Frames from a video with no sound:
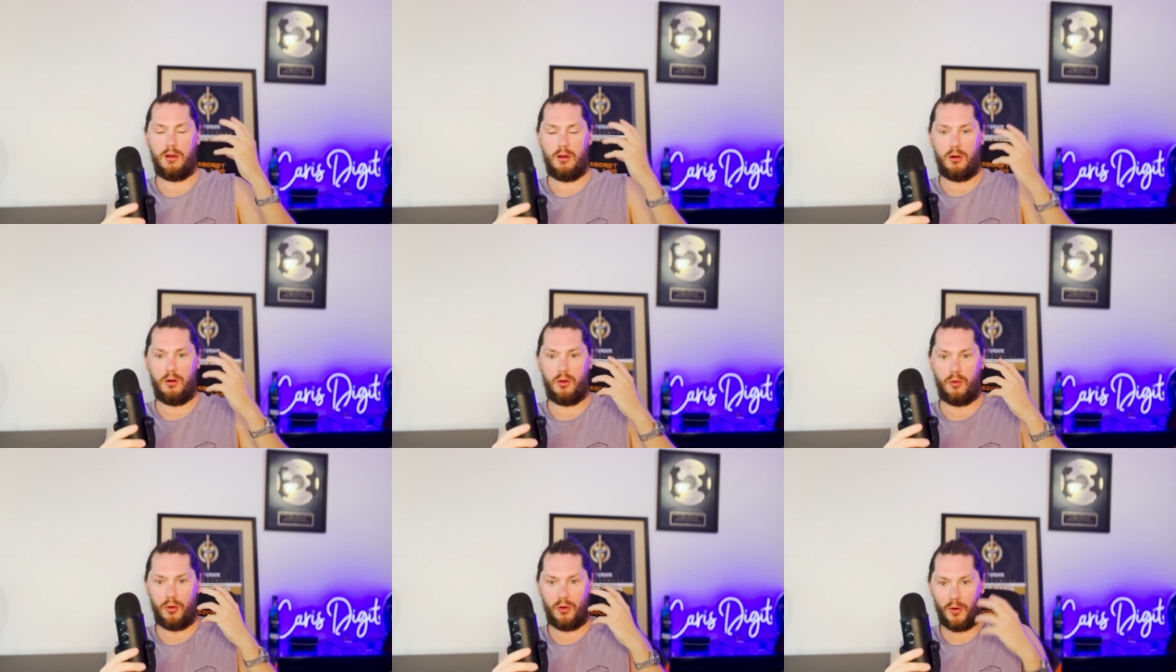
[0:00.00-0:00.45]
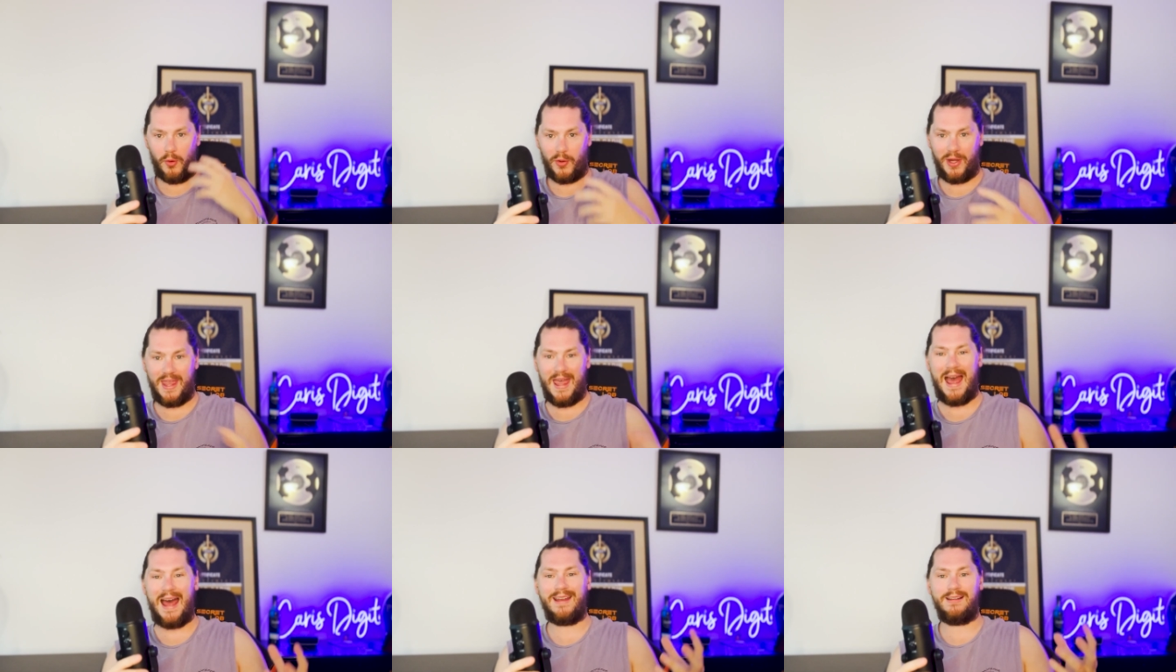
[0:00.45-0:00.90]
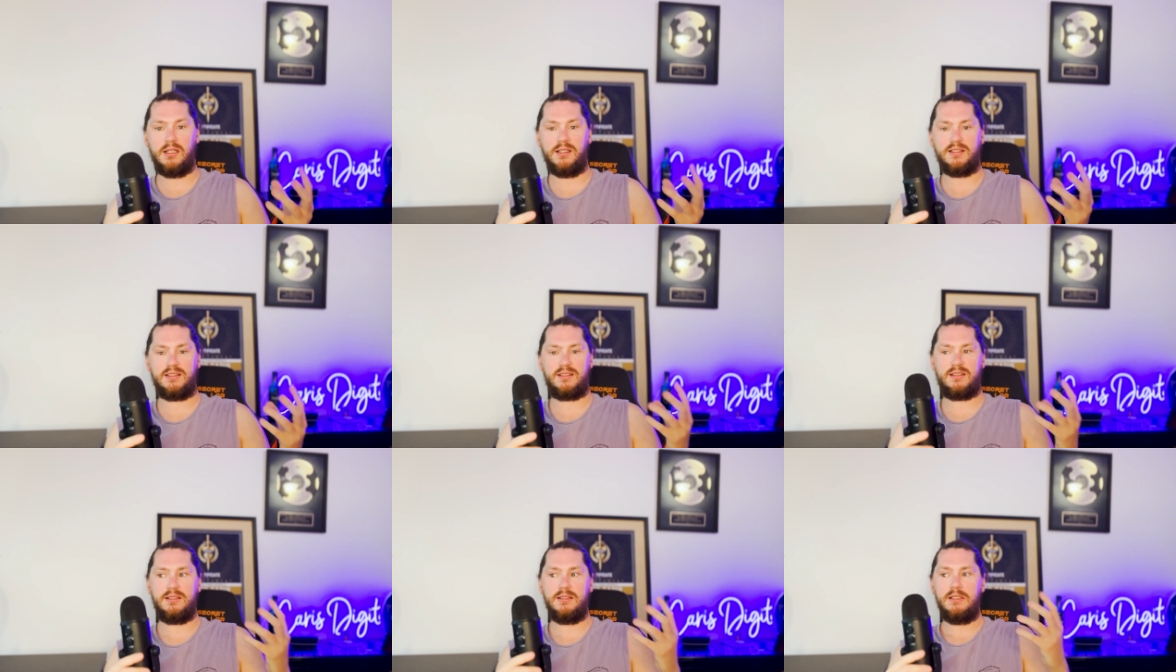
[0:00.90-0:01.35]
or a
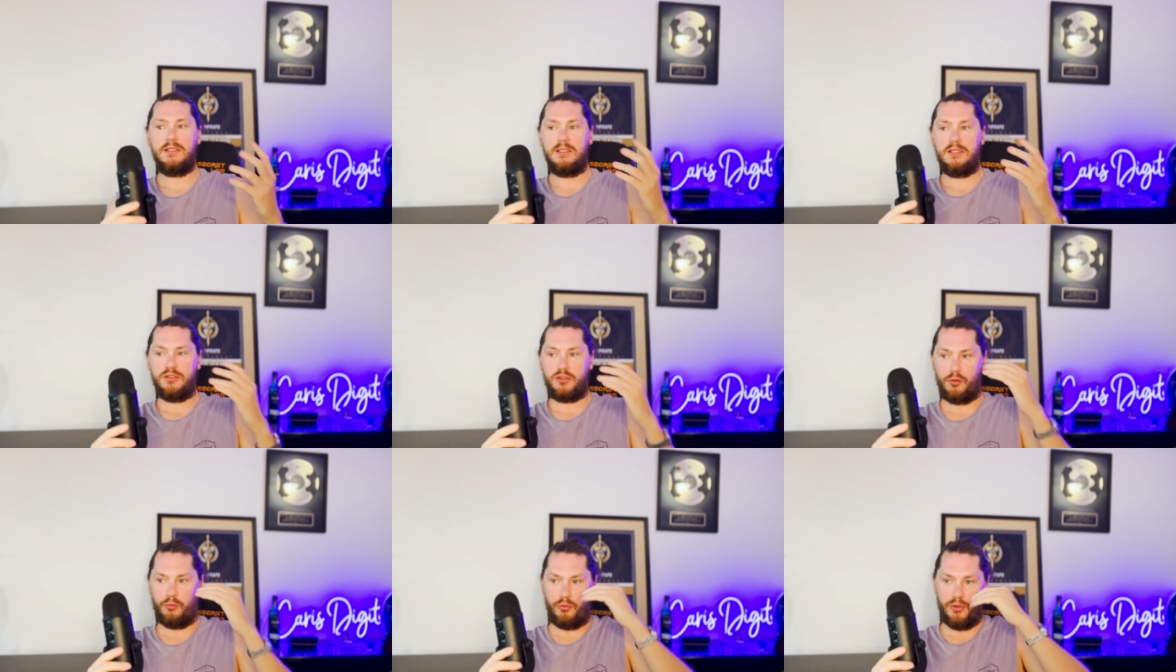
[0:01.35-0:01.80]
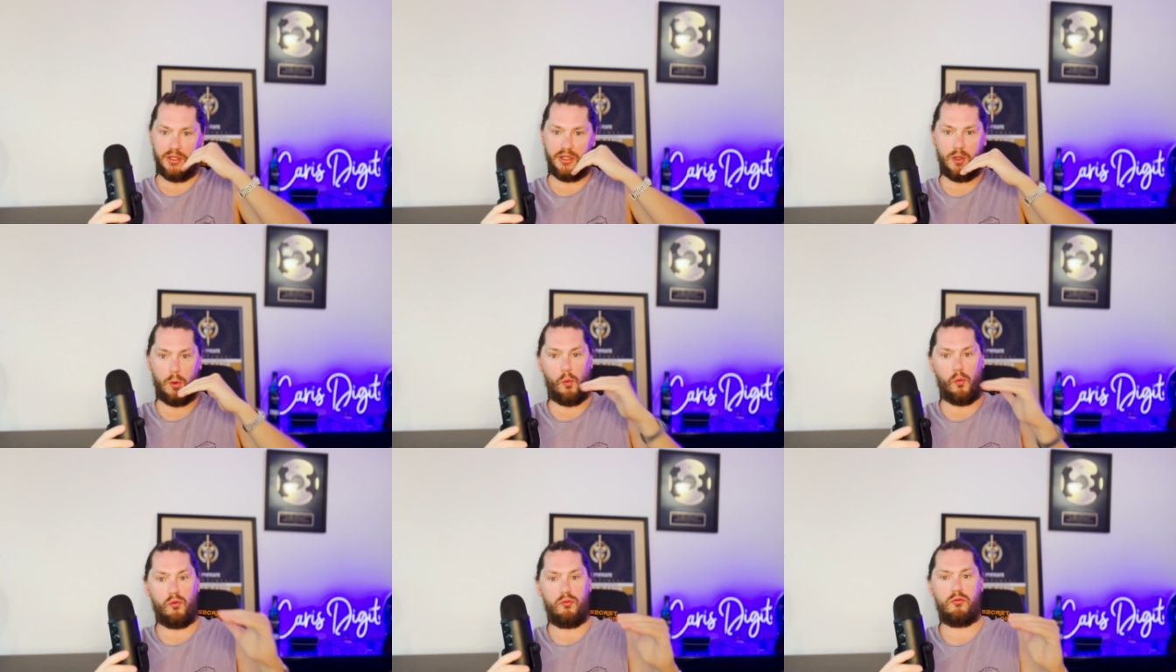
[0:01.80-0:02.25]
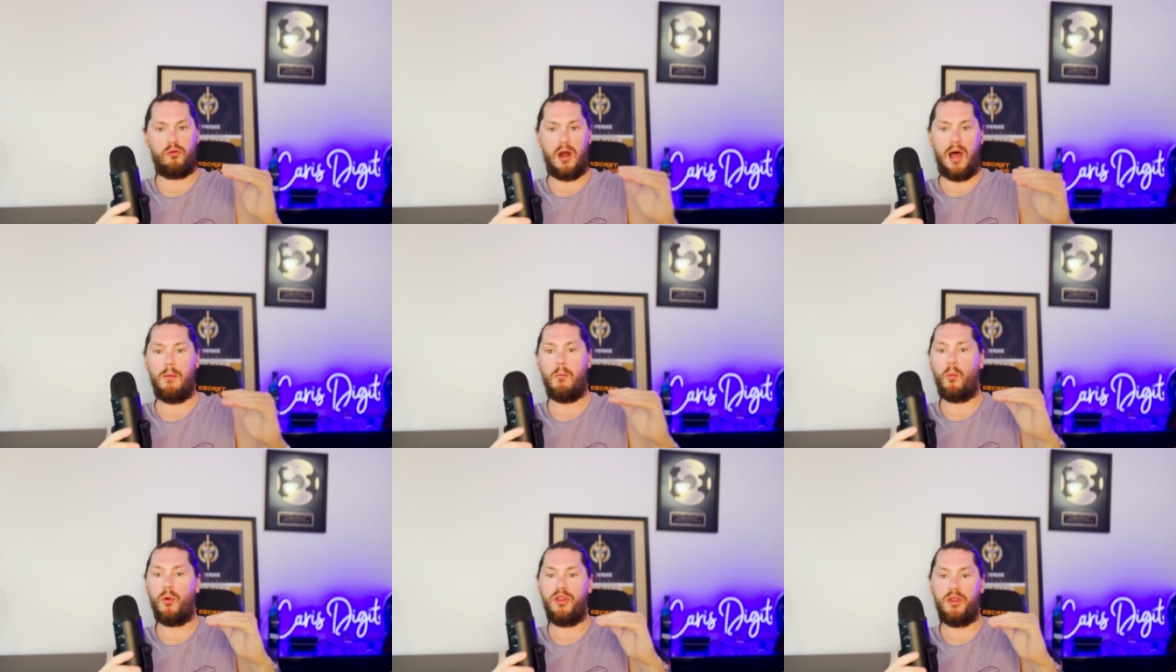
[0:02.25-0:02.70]
catalyst to really
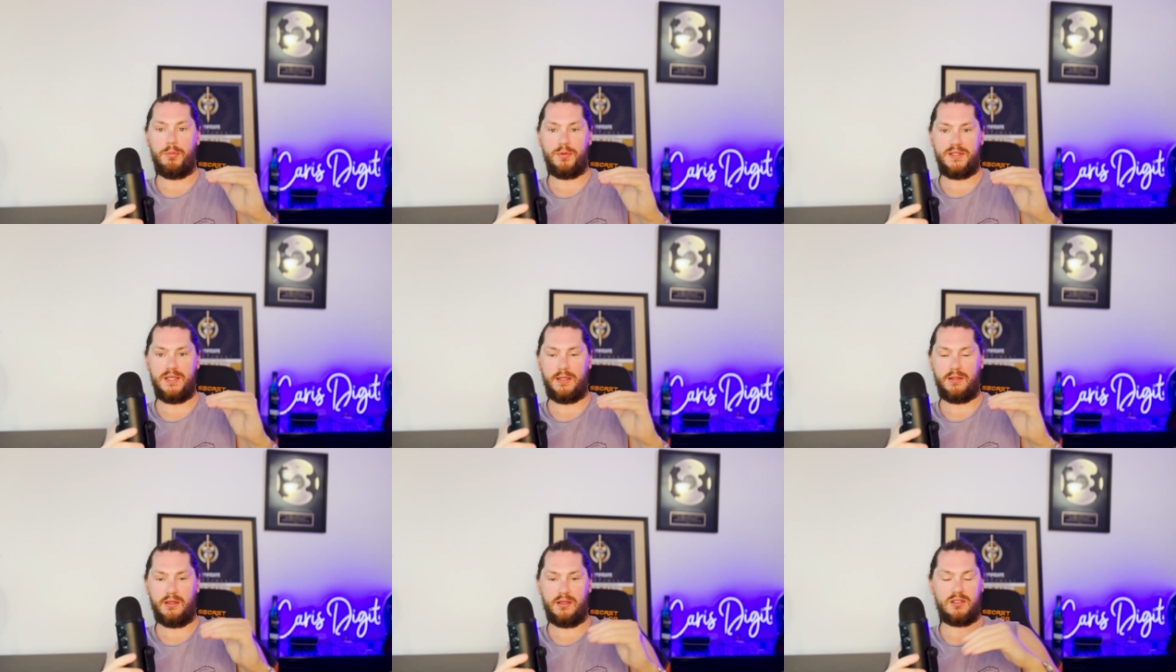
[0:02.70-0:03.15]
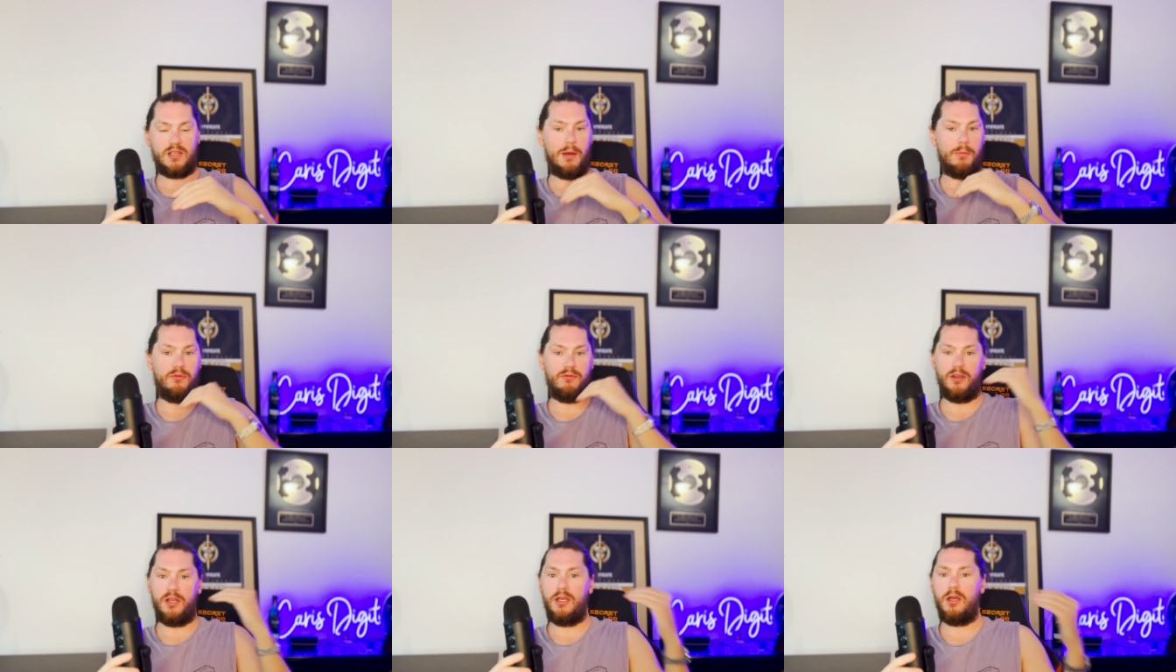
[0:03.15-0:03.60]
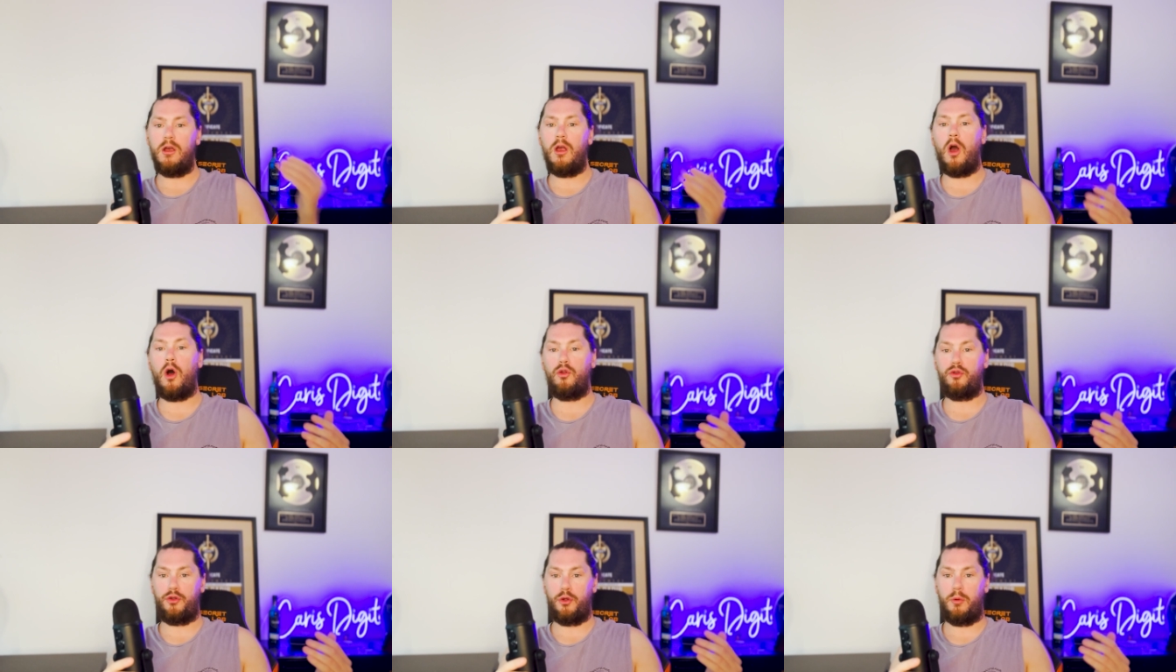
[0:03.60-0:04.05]
run with a particular type of video,
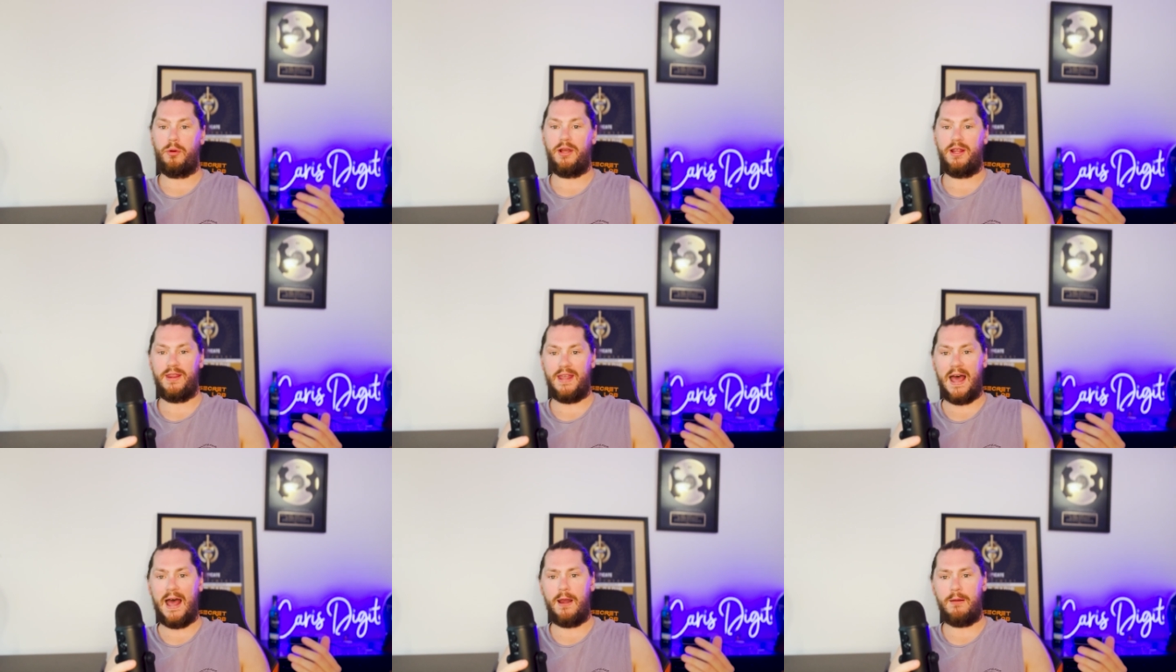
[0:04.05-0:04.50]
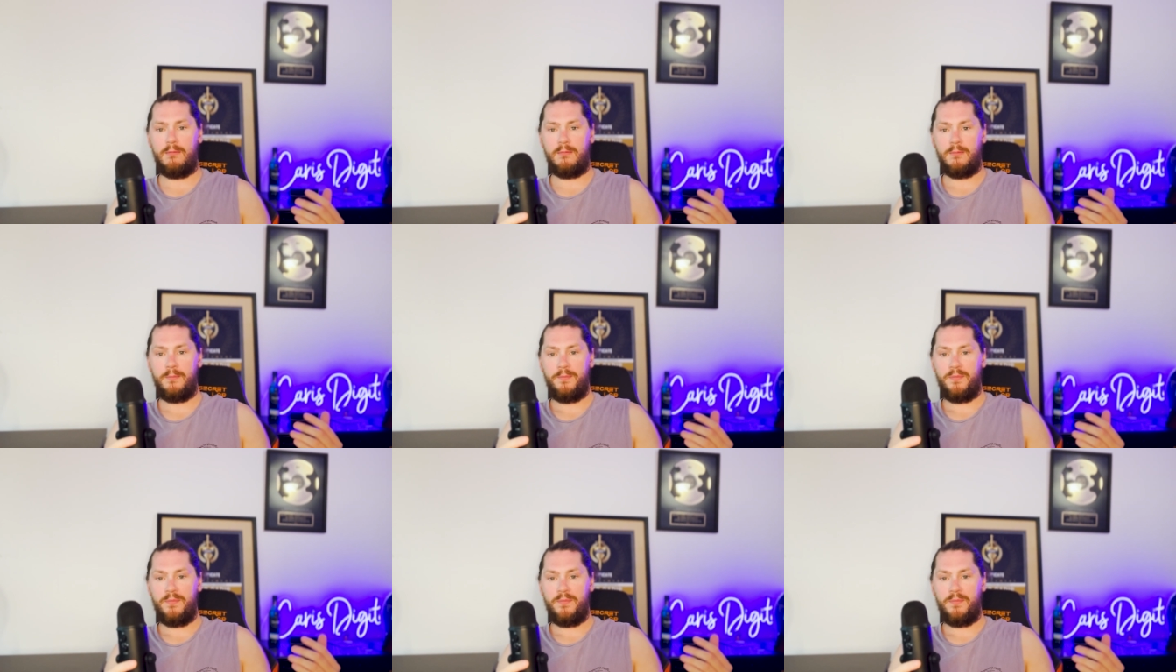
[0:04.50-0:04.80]
I'll do it at that